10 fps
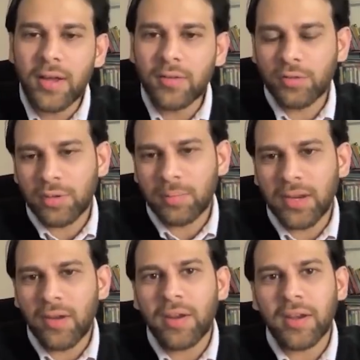social
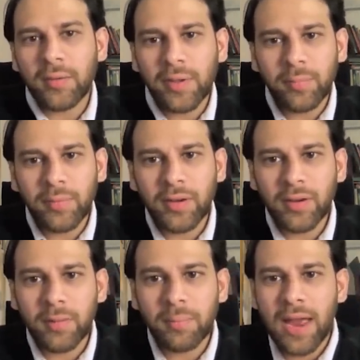media or
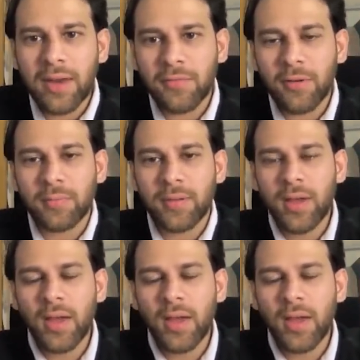intermediary platforms.